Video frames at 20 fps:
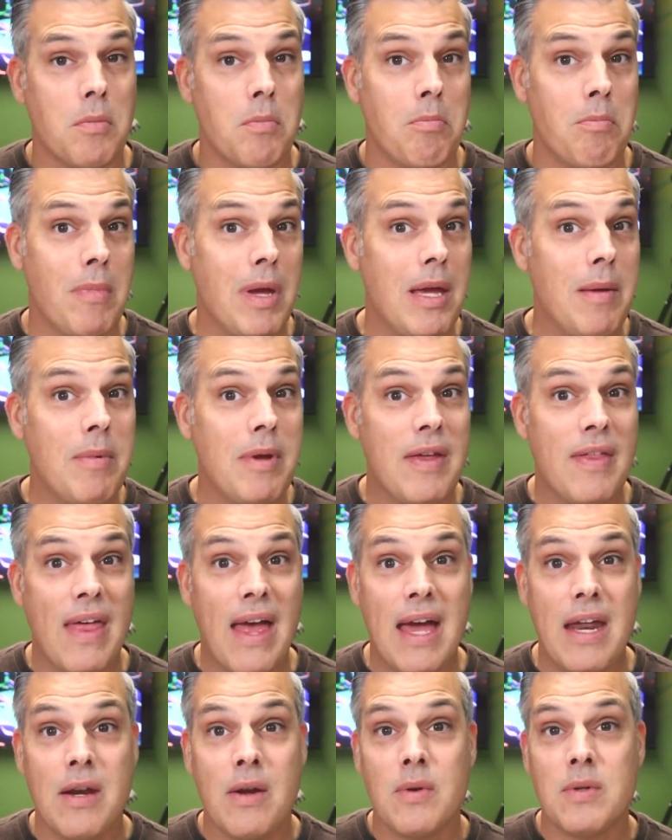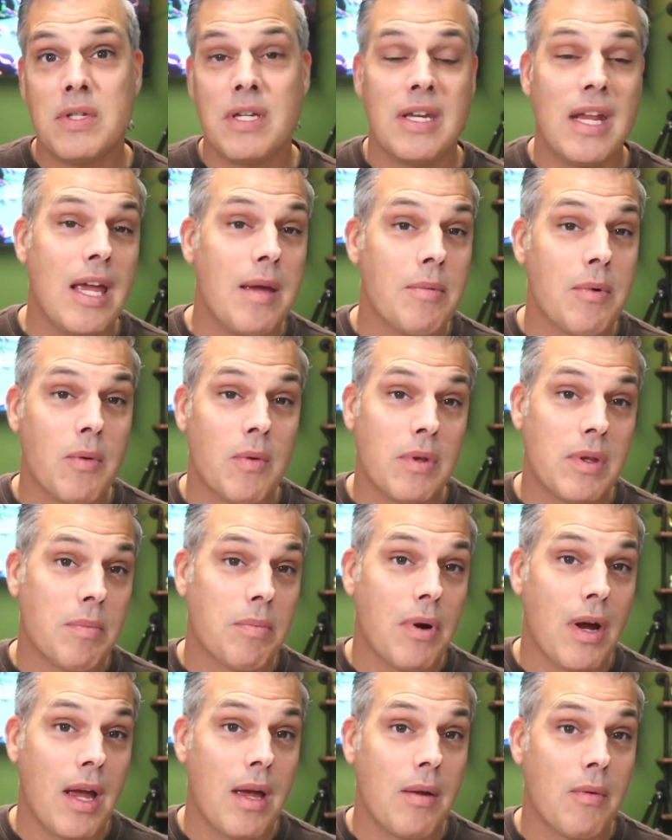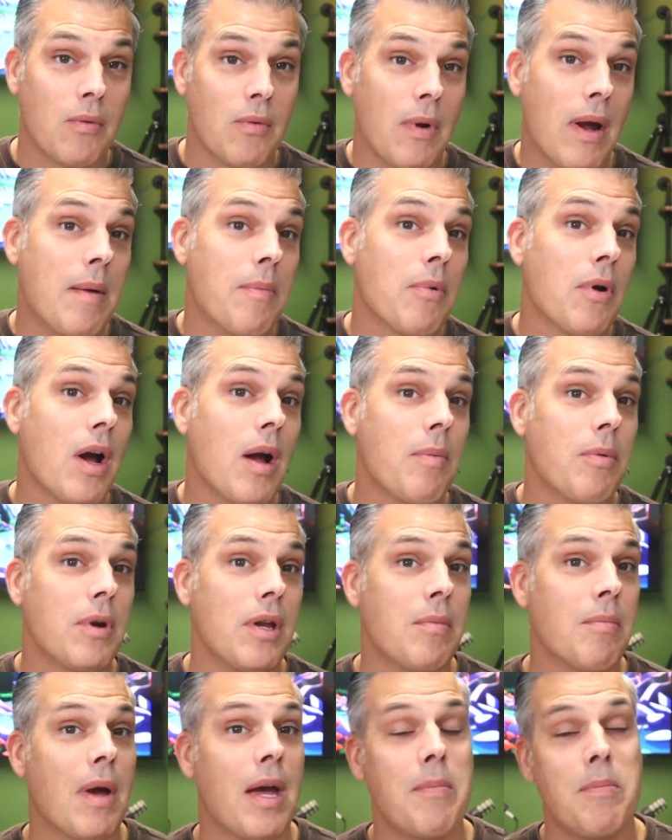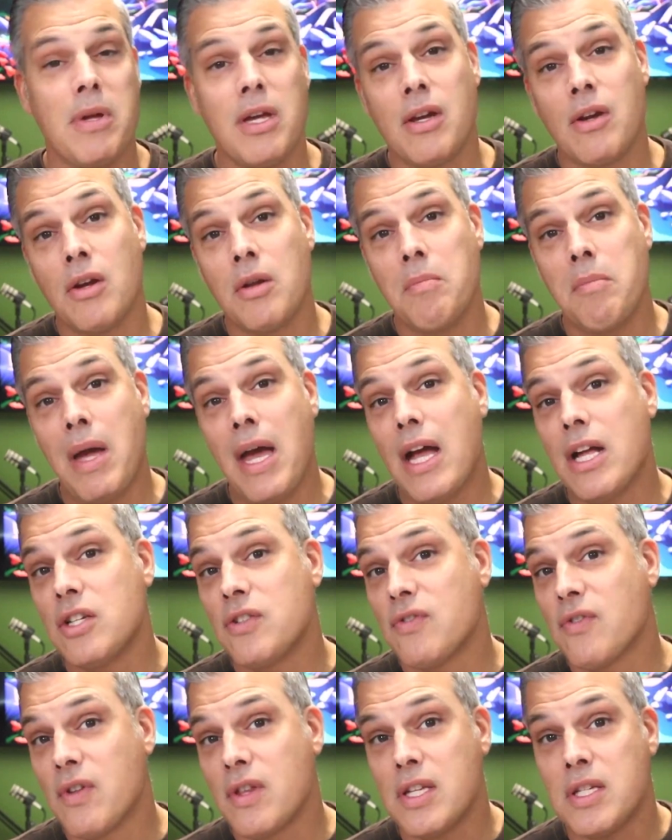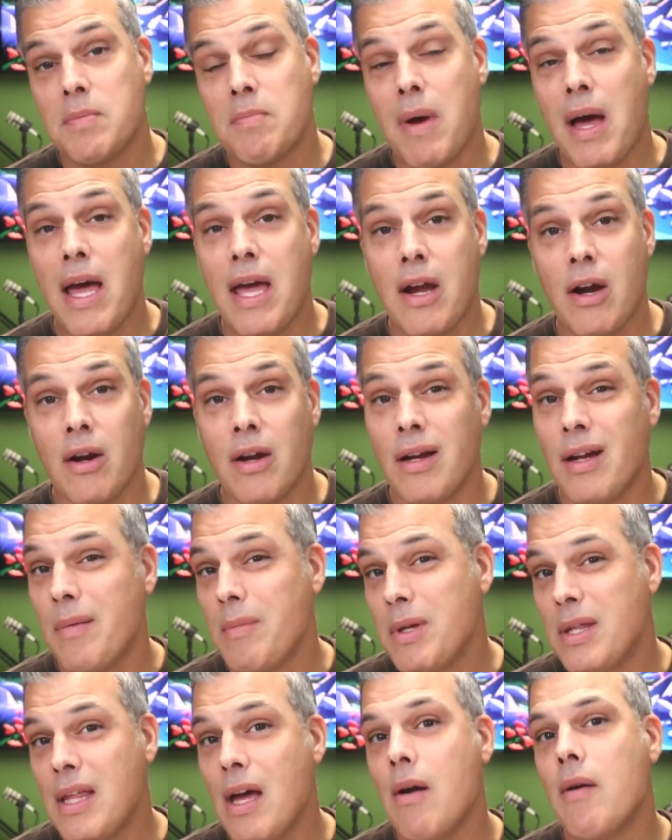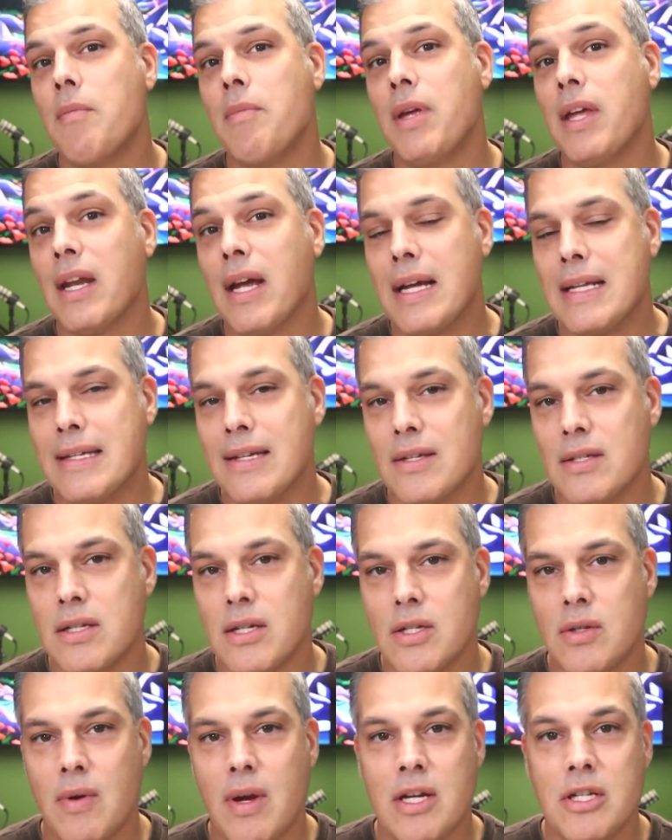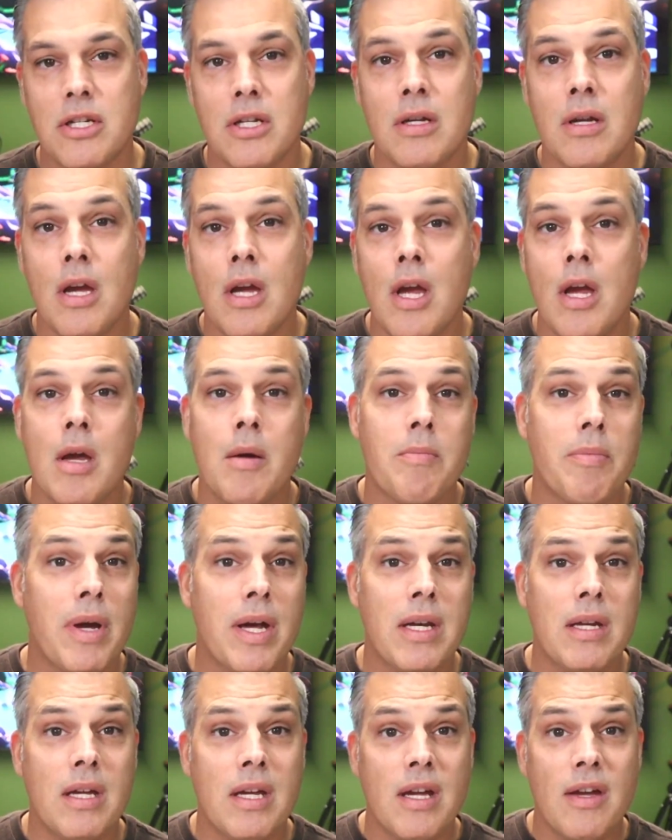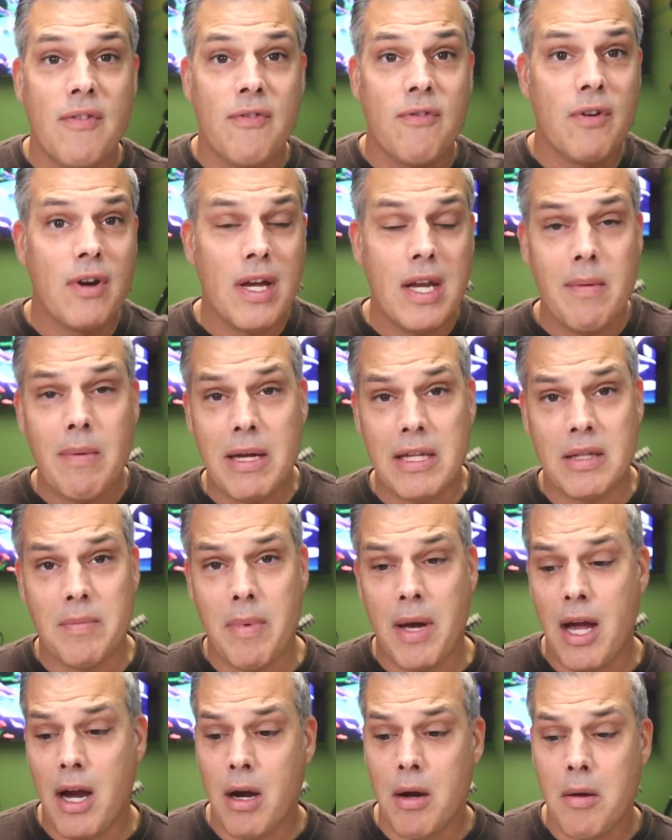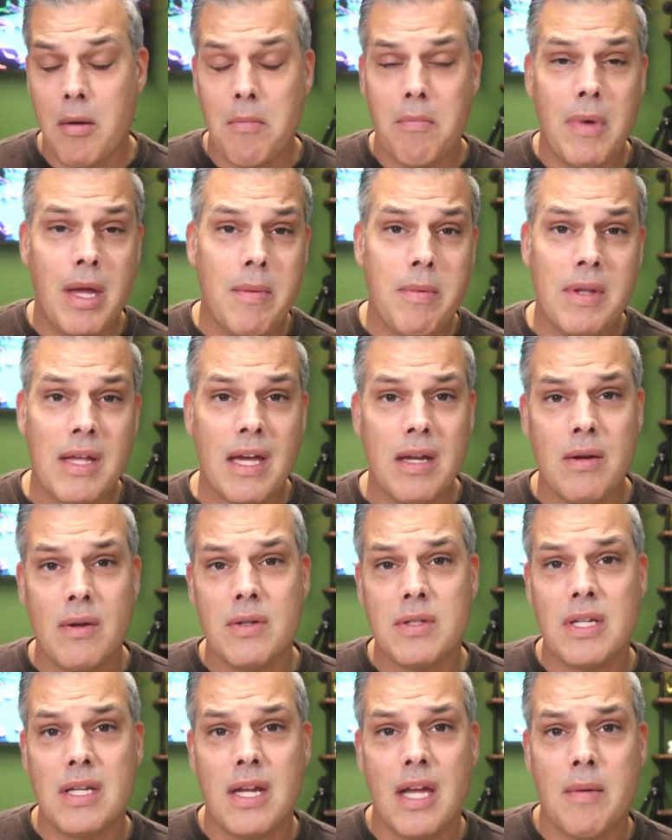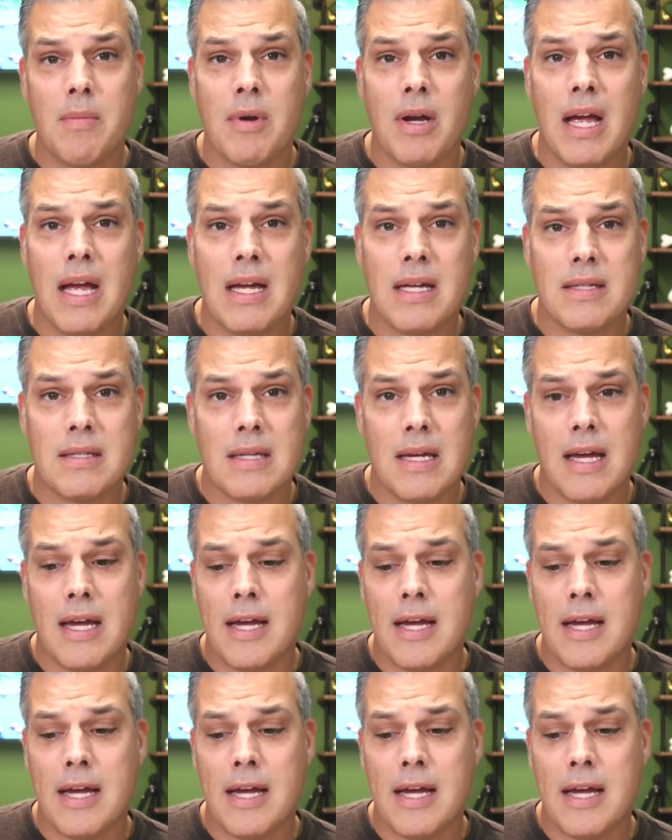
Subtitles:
Maybe that nosy neighbor with the right property might be a good match for this buyer. I mean, that would be an ideal situation, but forget about the buyer. Maybe that nosy neighbor has